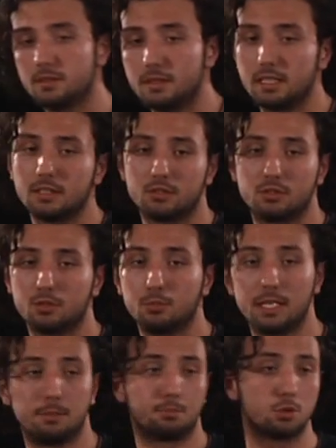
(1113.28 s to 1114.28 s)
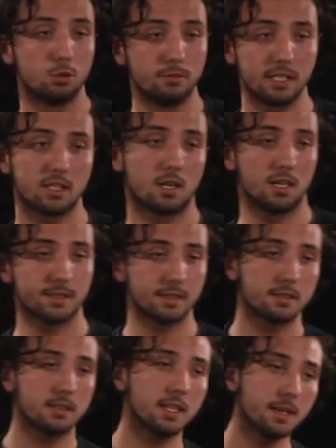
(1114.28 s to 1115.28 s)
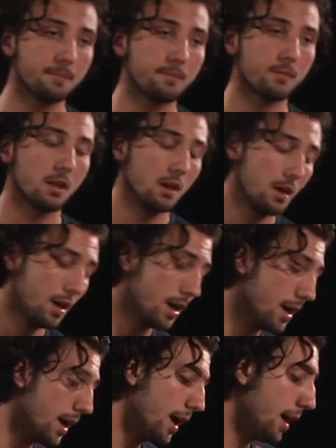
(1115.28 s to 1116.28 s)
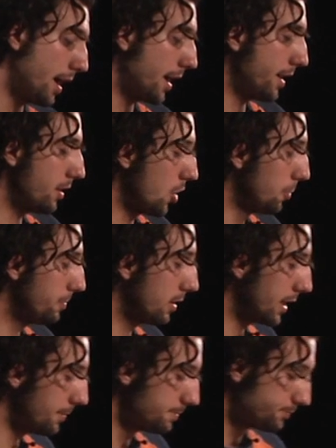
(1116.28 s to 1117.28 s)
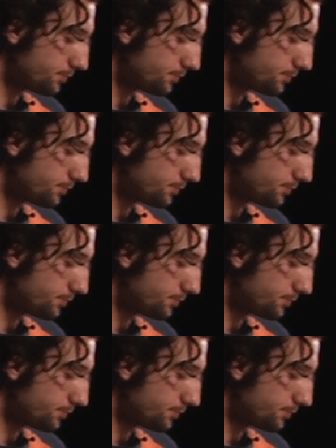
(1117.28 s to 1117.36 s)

be improving constantly. And hopefully,